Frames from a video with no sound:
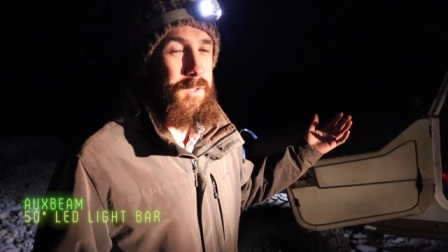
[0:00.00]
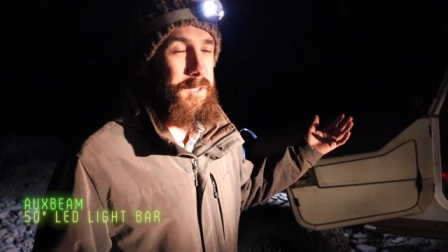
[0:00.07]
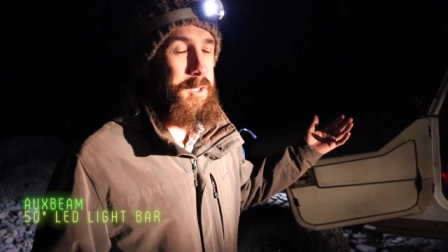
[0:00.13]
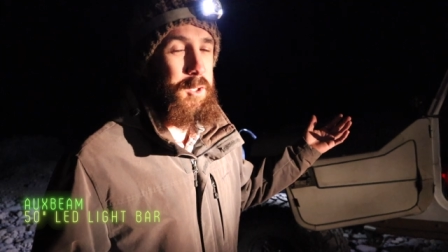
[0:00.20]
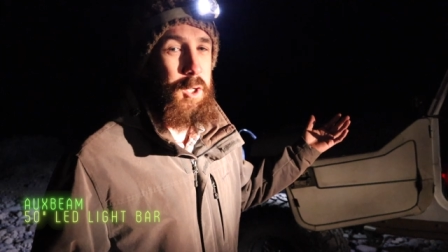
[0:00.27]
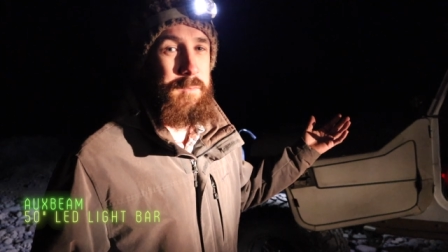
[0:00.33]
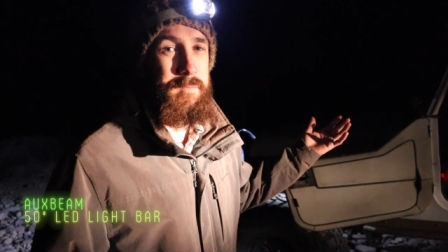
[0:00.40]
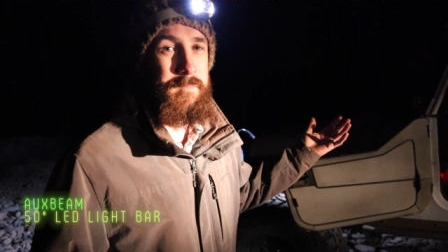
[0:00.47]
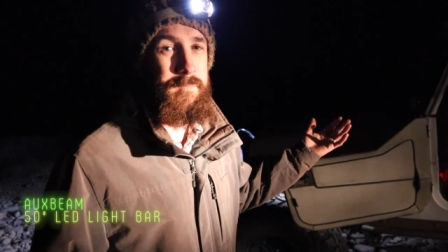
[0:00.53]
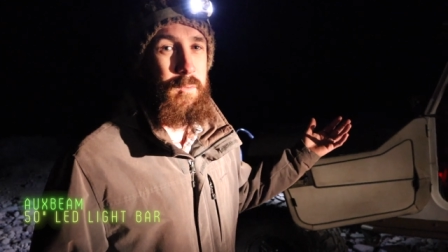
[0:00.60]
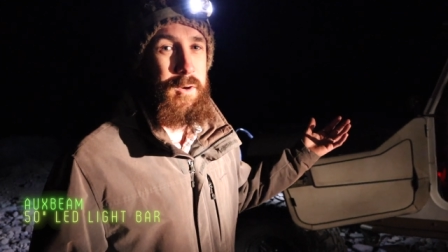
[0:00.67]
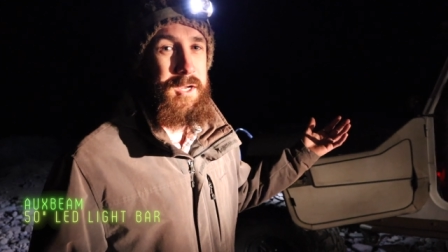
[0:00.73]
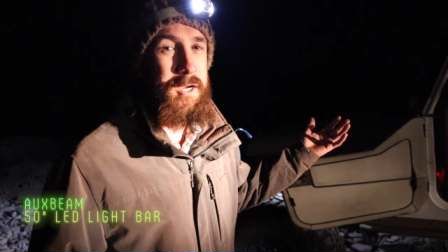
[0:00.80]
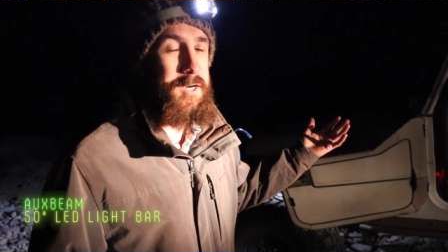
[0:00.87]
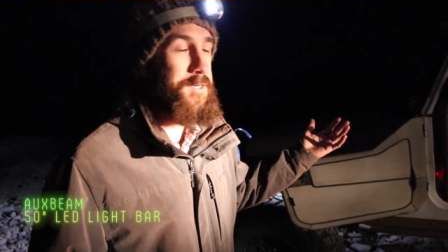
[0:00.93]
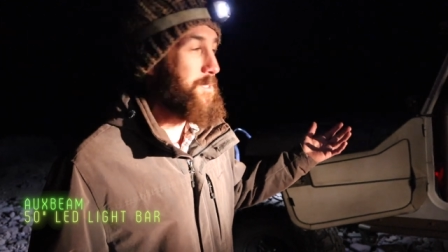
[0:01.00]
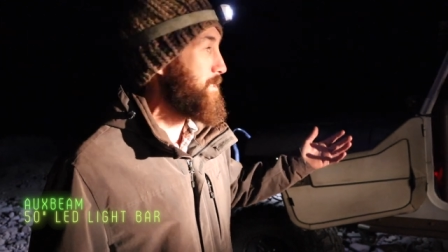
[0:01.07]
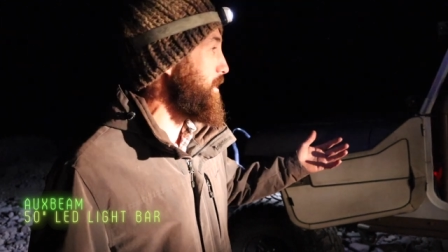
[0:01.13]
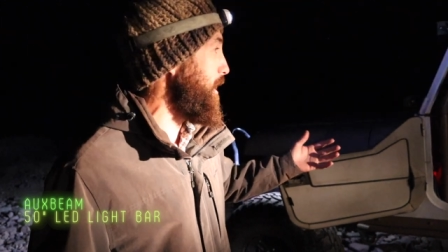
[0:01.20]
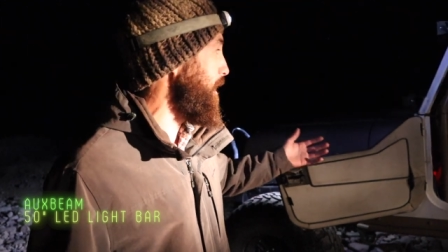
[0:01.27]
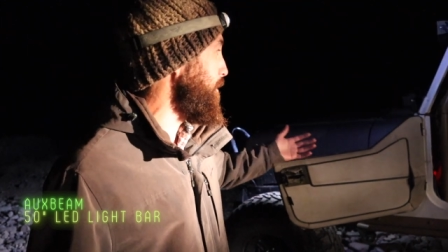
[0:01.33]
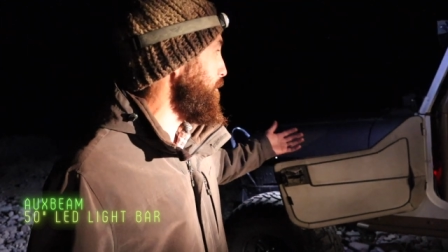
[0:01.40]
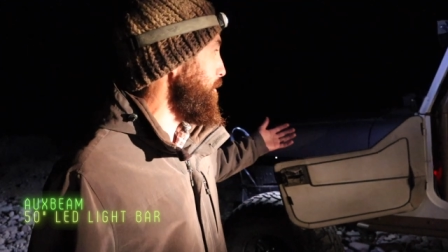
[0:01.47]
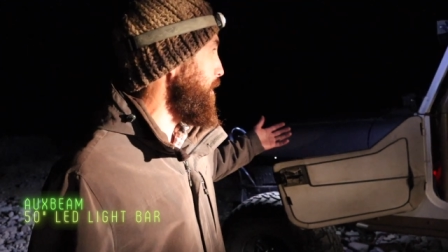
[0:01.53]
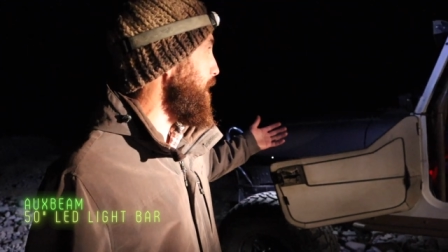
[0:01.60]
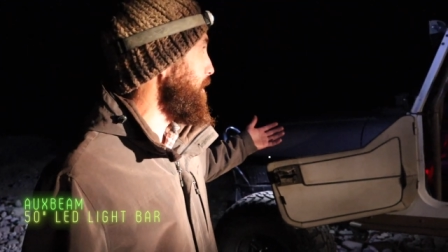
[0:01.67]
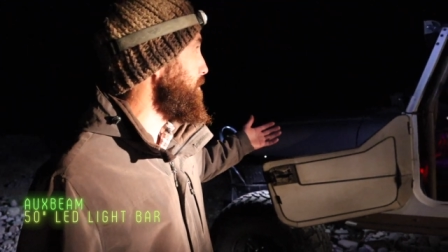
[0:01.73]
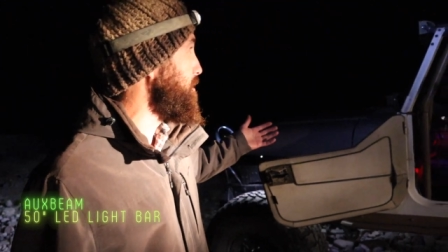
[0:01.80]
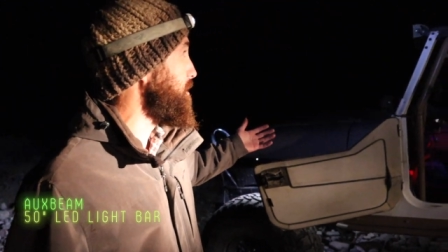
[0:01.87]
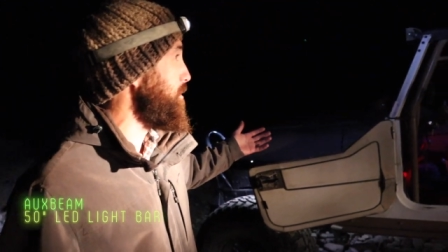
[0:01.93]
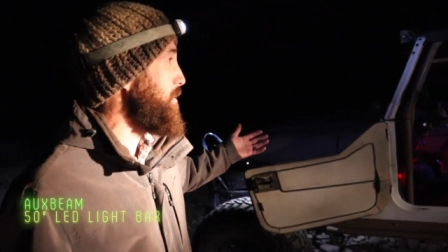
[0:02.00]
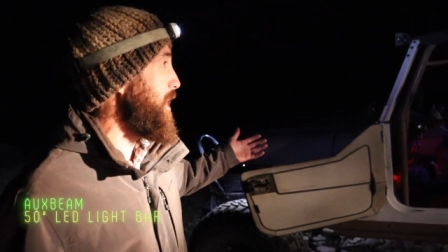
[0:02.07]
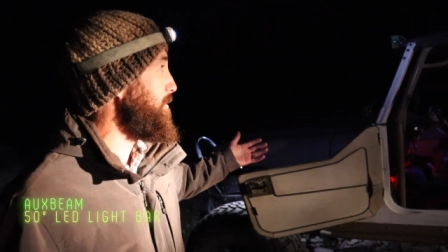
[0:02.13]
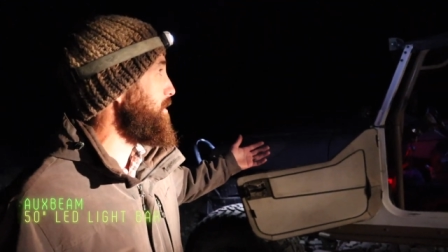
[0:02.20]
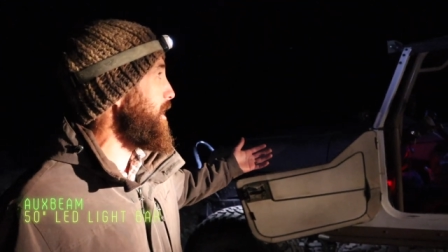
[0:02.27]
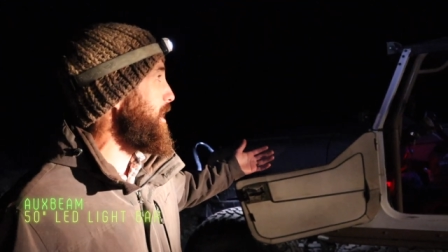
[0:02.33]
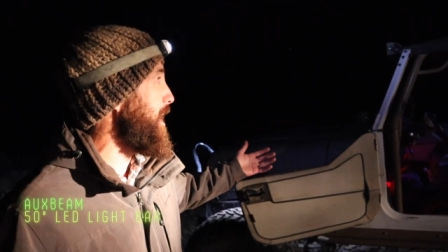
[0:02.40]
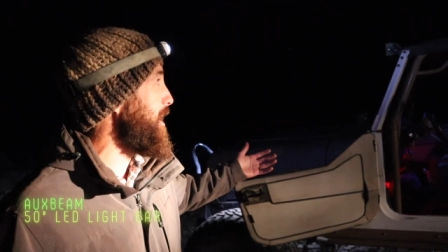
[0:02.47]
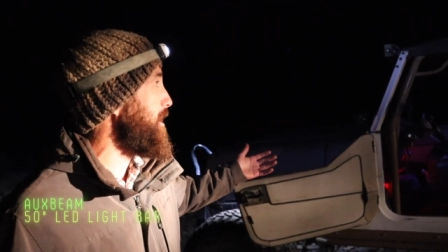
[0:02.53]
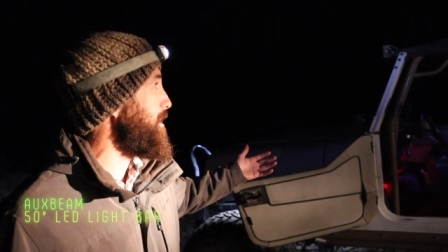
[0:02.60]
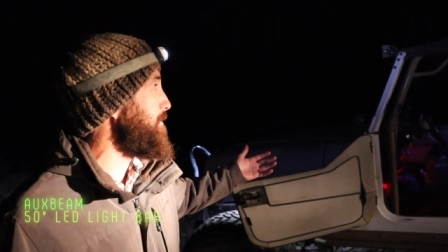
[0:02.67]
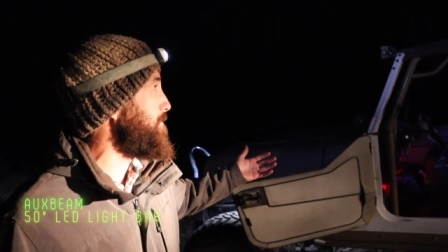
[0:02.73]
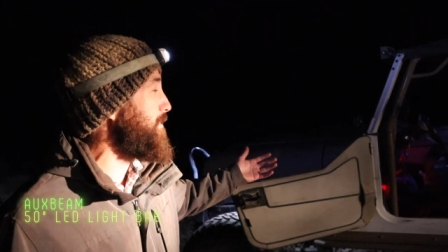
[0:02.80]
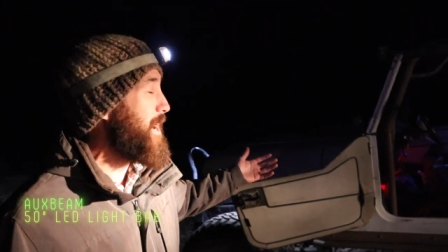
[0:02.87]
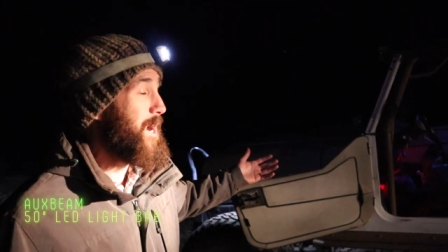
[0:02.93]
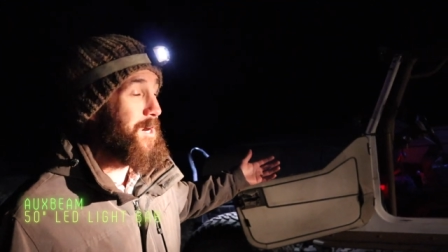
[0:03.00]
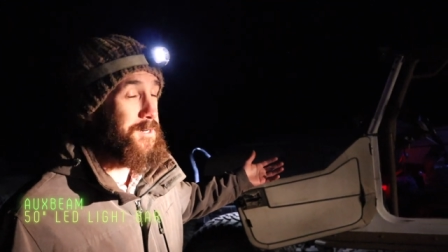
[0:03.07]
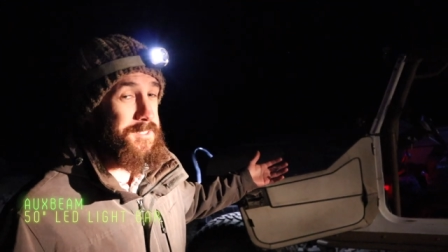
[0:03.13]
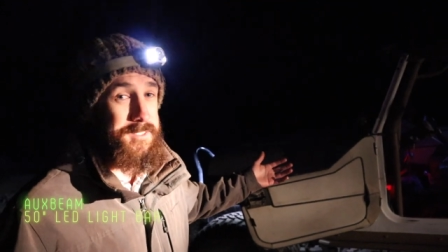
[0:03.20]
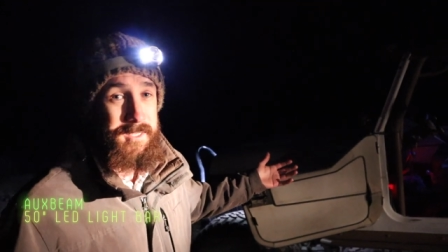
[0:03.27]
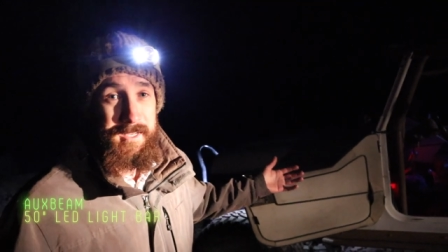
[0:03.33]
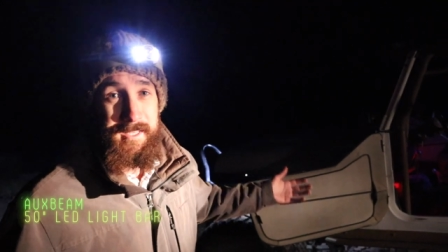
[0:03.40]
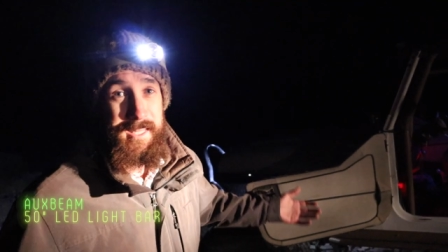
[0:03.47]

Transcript: a little over 4 years, and obviously we have not had any fires.